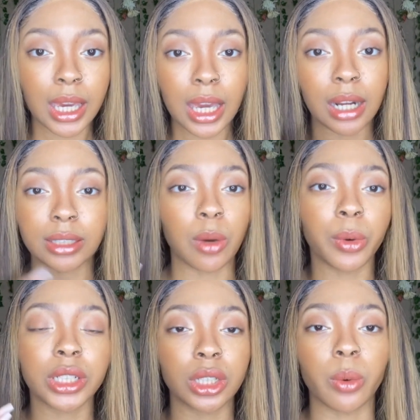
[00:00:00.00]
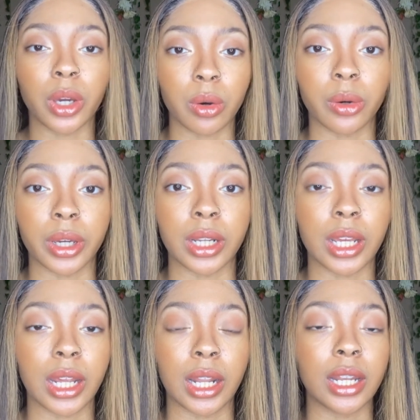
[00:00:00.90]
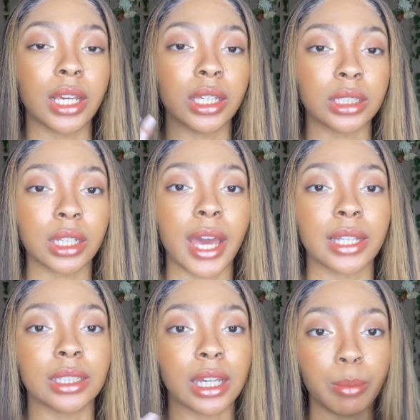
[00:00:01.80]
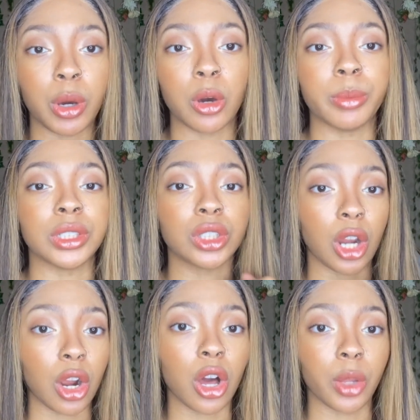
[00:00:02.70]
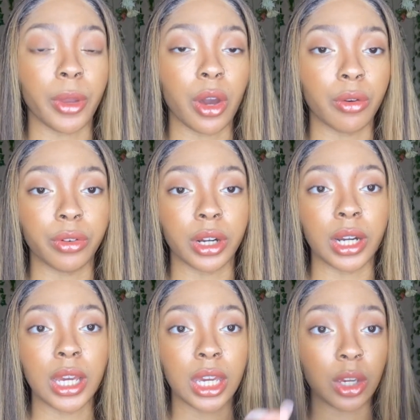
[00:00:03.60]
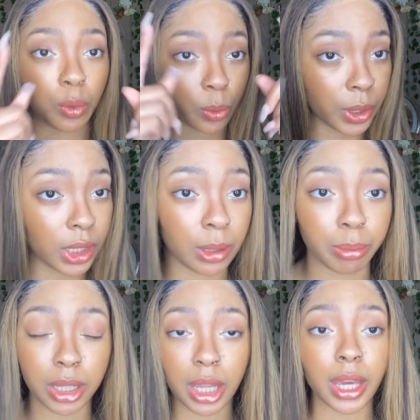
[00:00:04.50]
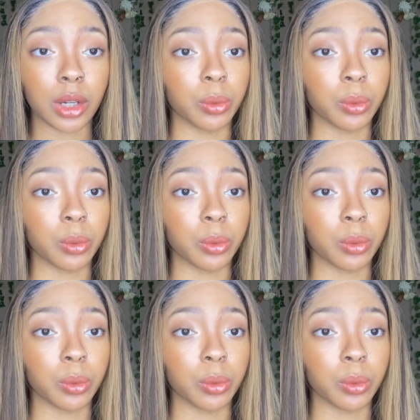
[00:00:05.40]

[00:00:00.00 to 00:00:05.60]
And I was like, what is going on? And until I had to come home and start all the way over and really pluck,